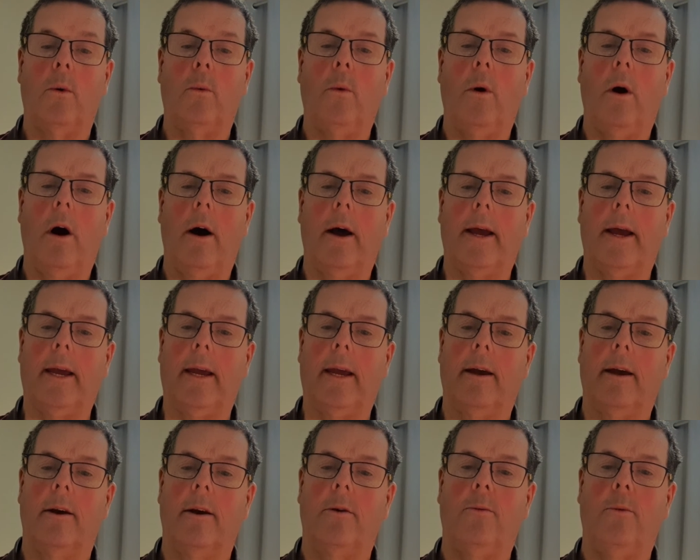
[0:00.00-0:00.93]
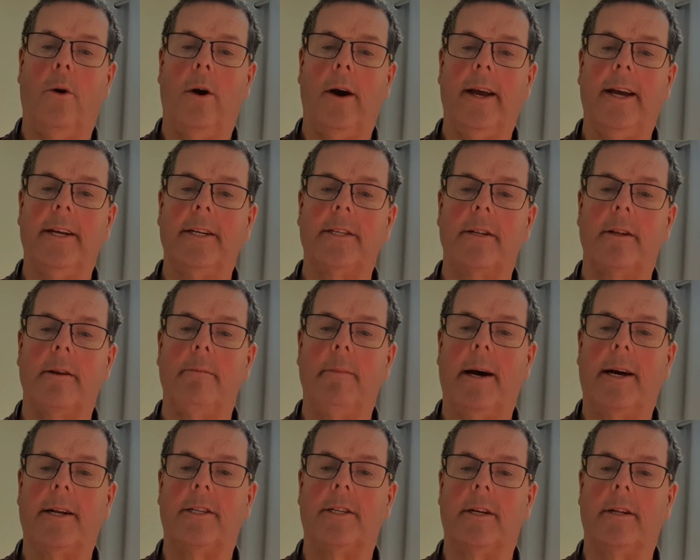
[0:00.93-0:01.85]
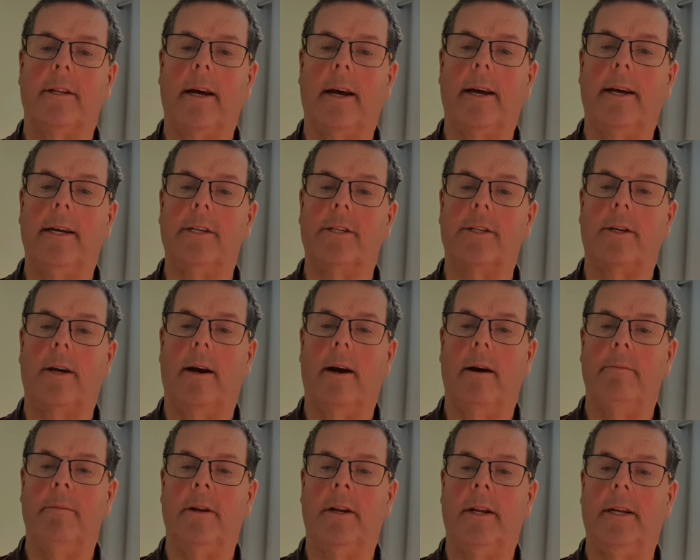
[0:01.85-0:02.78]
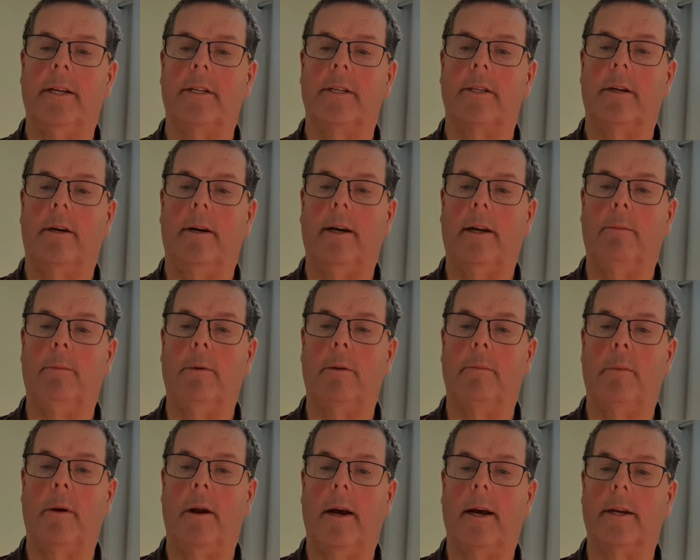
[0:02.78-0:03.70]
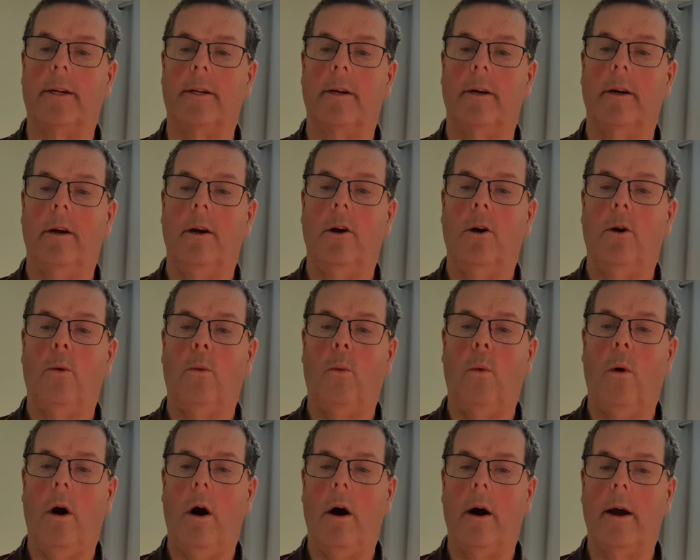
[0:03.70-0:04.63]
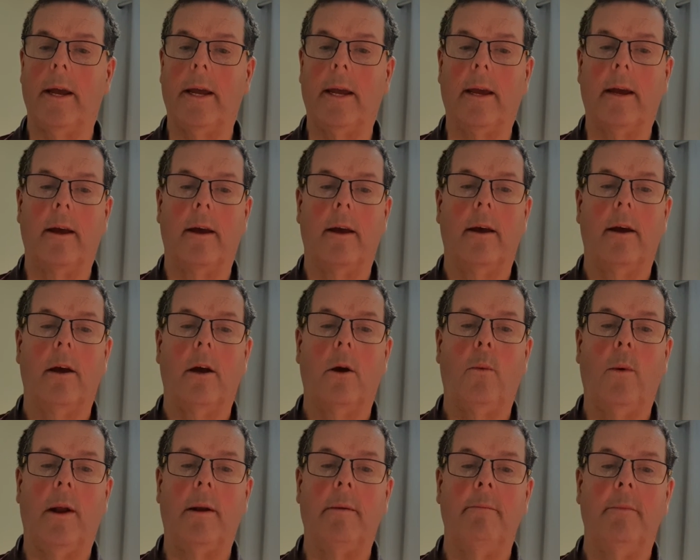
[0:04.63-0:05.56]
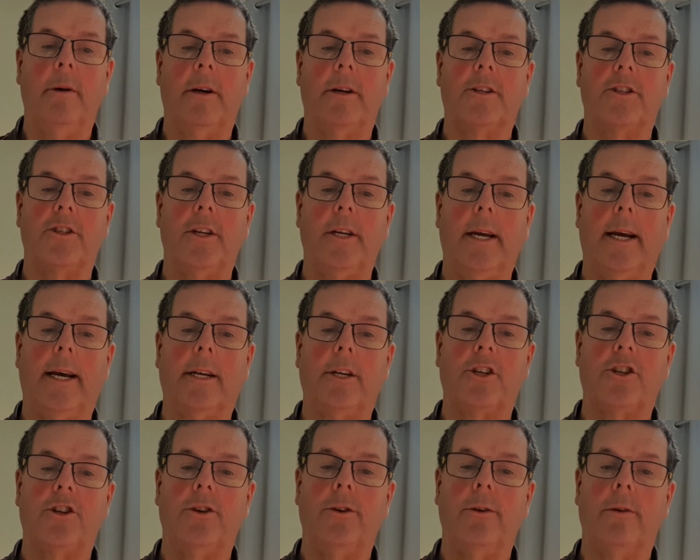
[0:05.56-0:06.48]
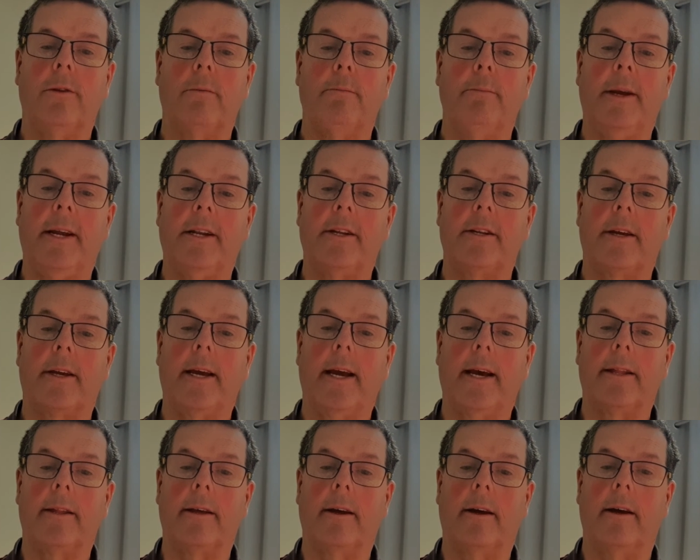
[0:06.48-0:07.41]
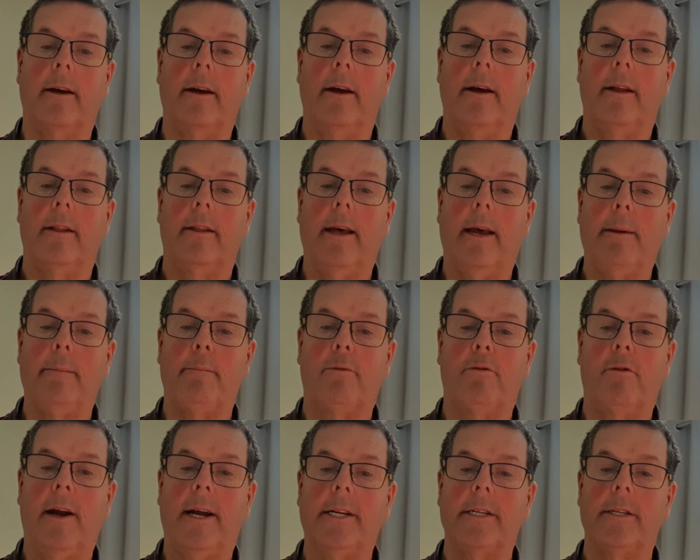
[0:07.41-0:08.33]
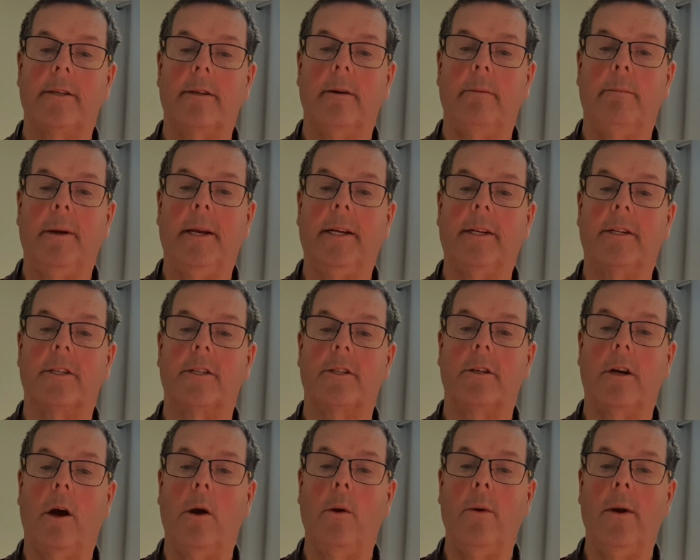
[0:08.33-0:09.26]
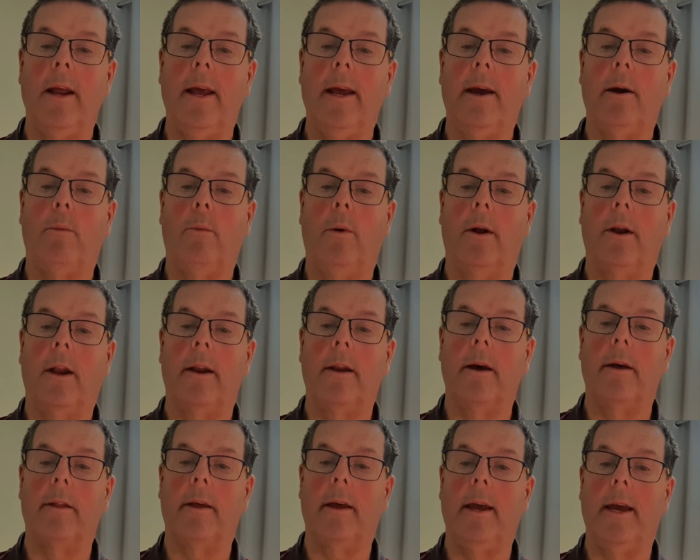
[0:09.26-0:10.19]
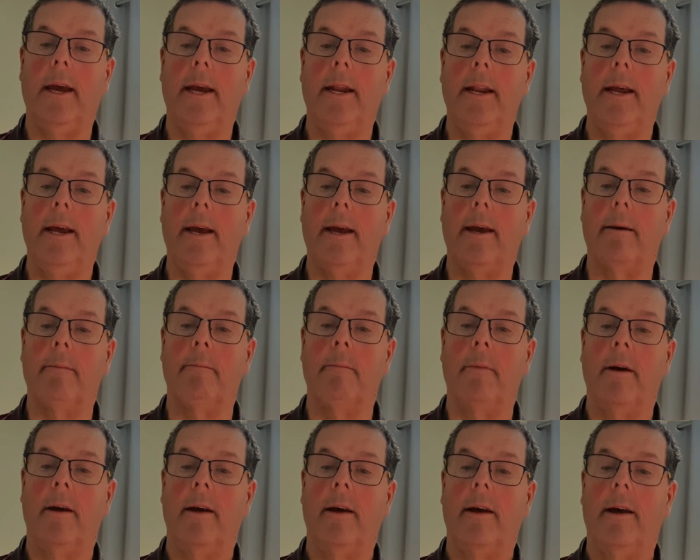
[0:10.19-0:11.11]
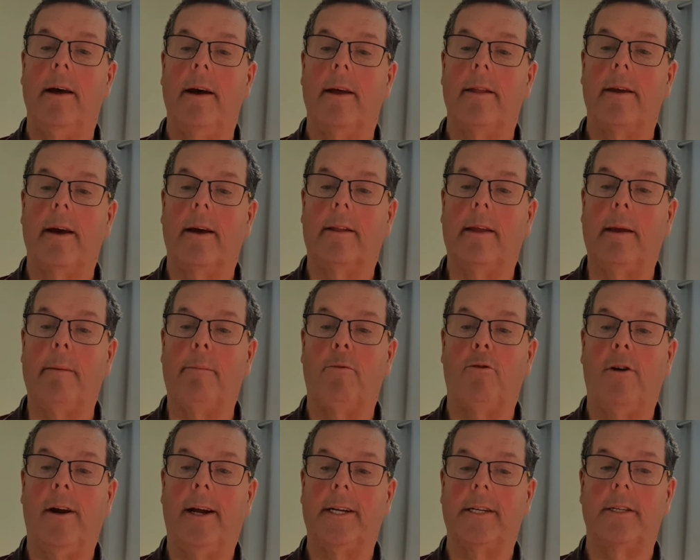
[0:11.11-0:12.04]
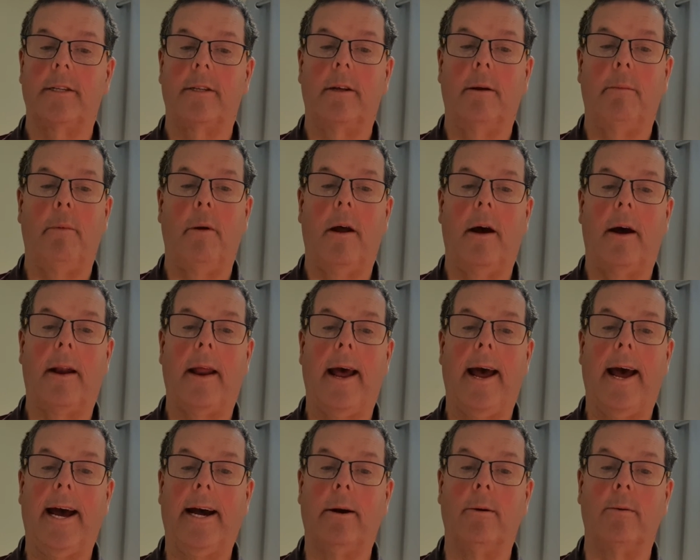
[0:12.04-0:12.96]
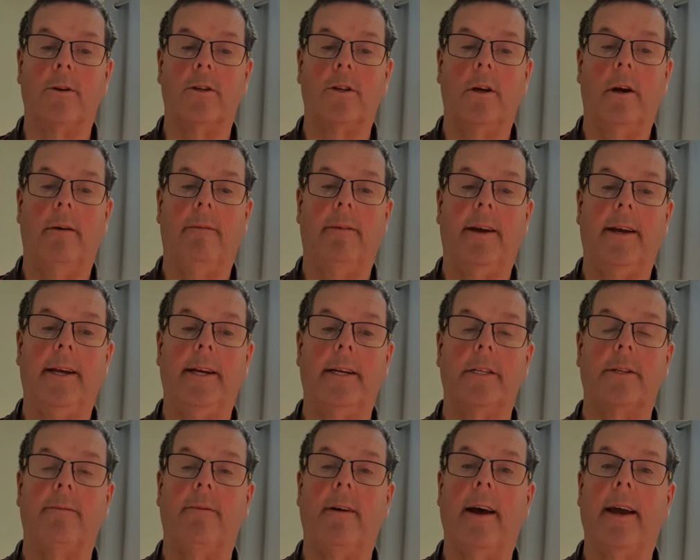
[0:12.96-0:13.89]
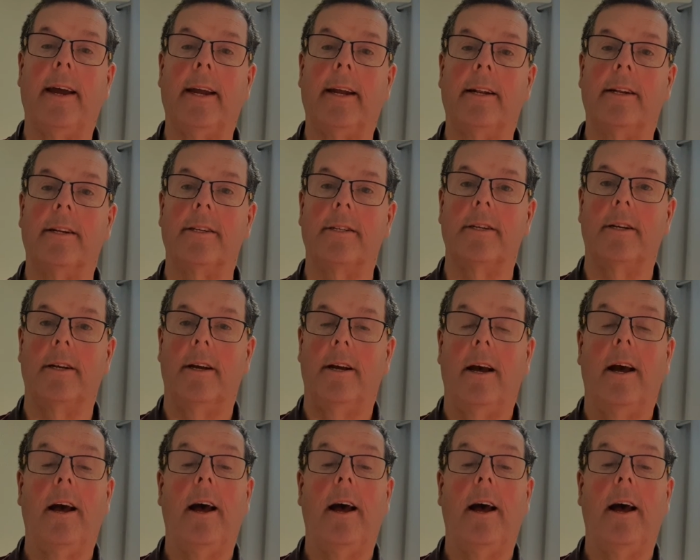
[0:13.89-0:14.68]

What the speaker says: "Why, what is the matter that his garment is dyed with blood? Why, when mercy and truth meet together, they press to be so near one another in him that they press the blood out of his veins.